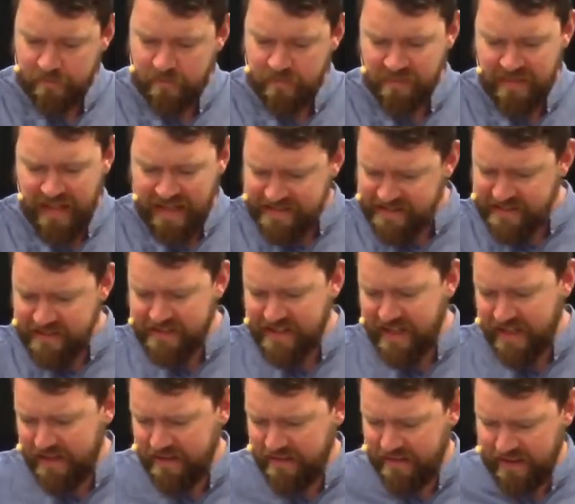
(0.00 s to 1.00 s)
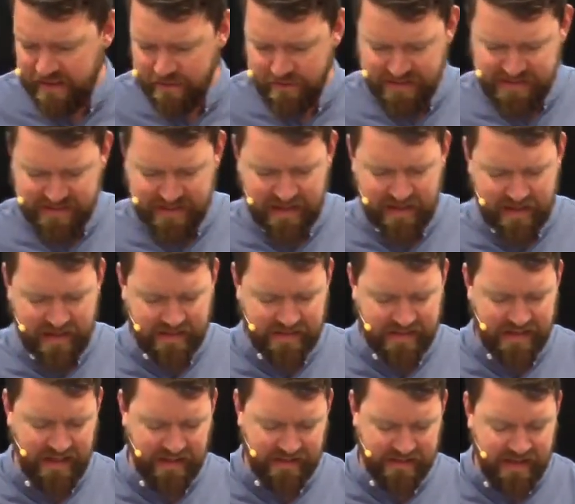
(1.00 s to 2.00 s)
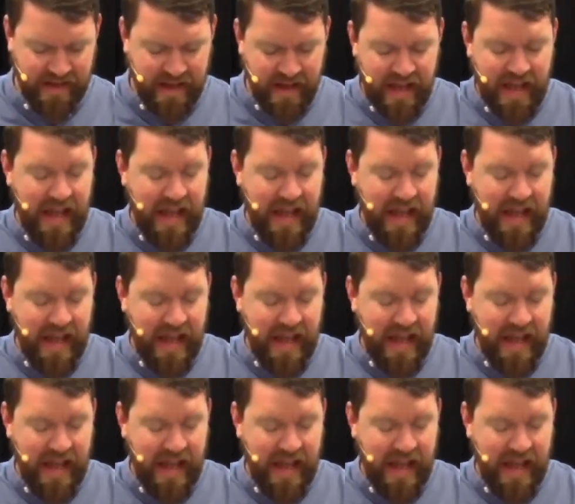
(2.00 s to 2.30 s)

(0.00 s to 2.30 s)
That's the second thing we see in our text.